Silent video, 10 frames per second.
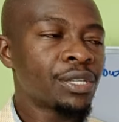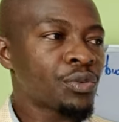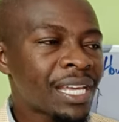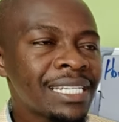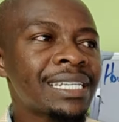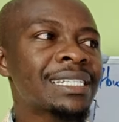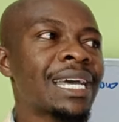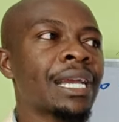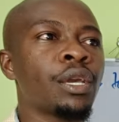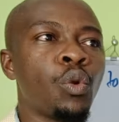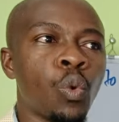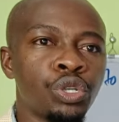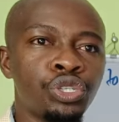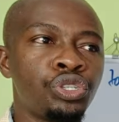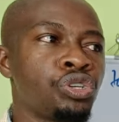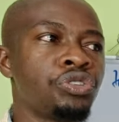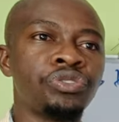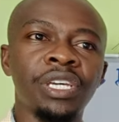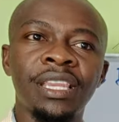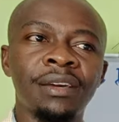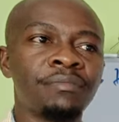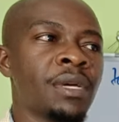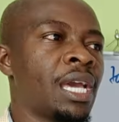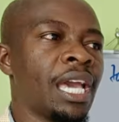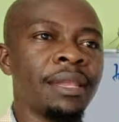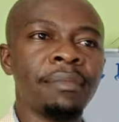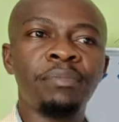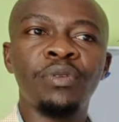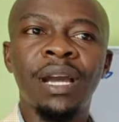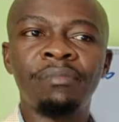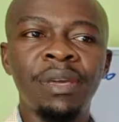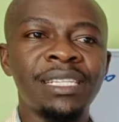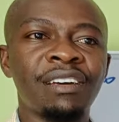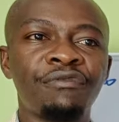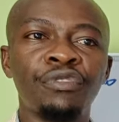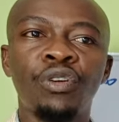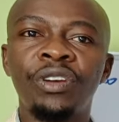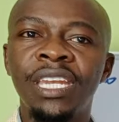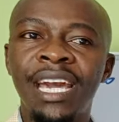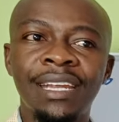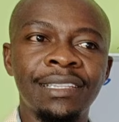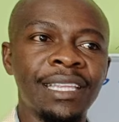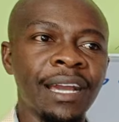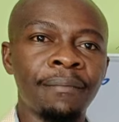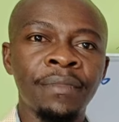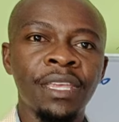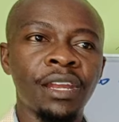So that is exactly what you do. You take them and maybe you can make some few coin here and there.